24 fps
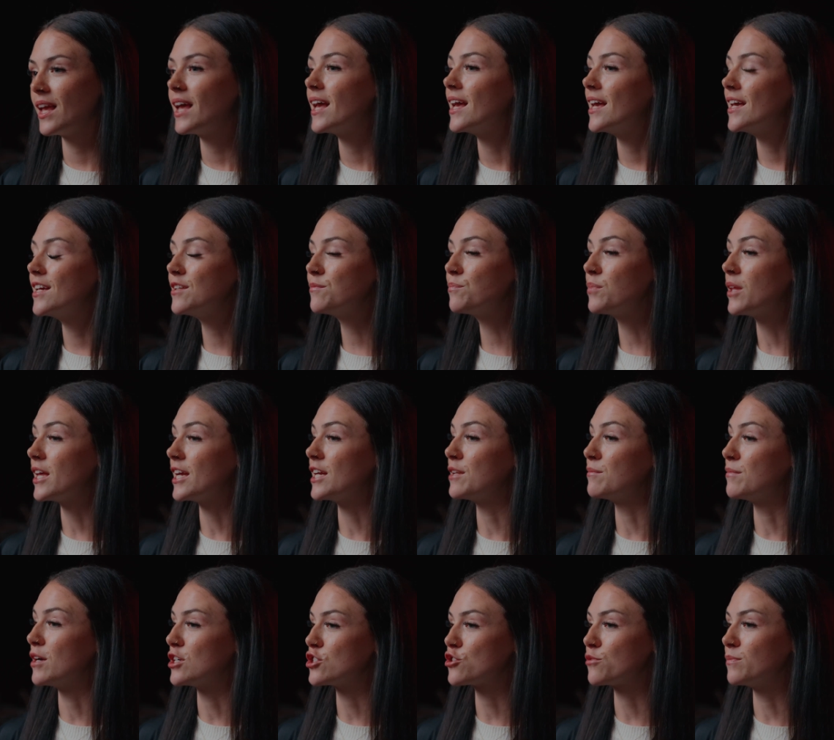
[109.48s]
In-plane
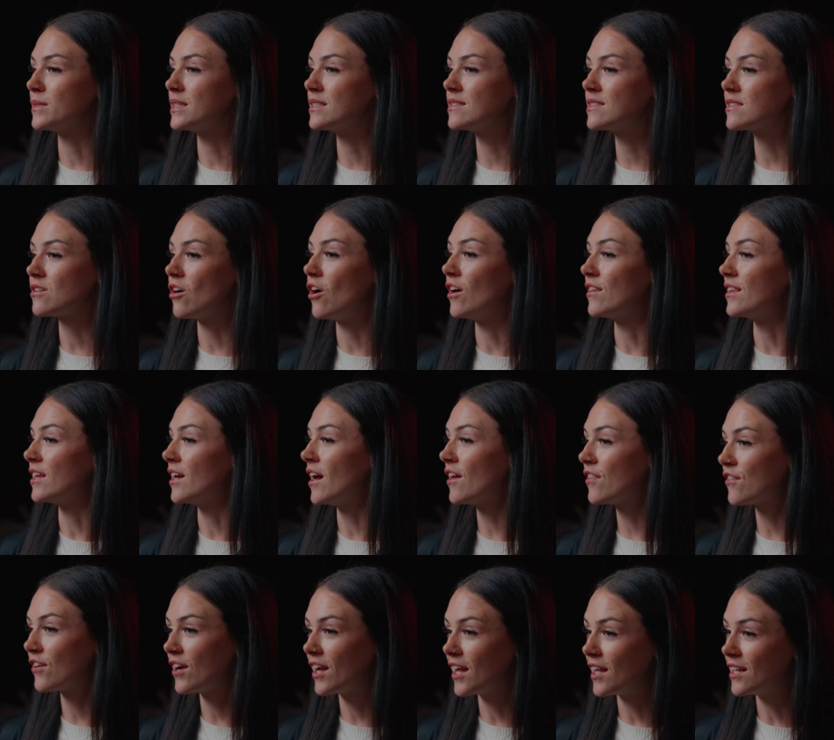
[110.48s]
measurements, on the other
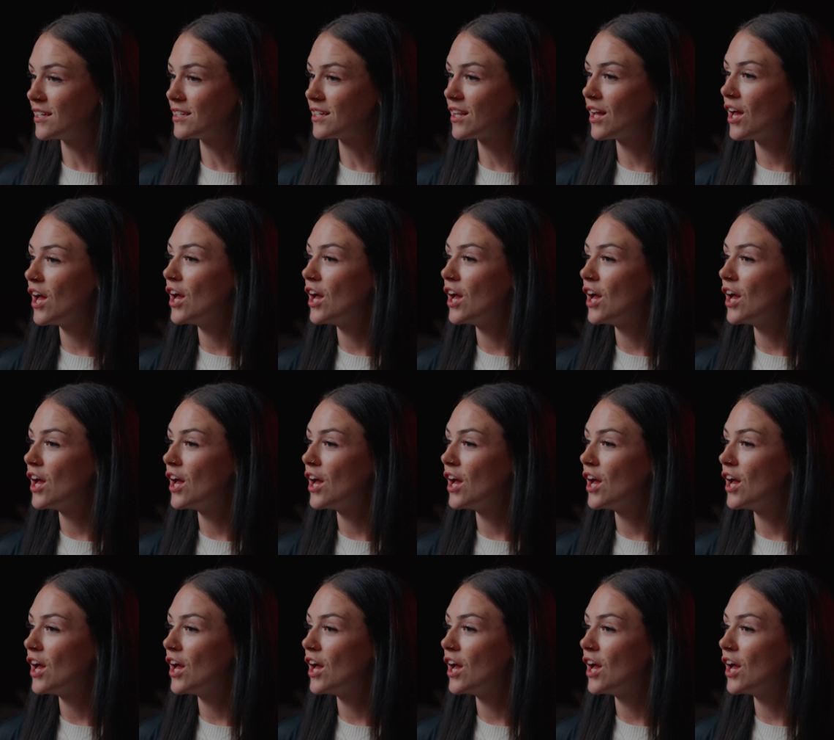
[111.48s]
hand,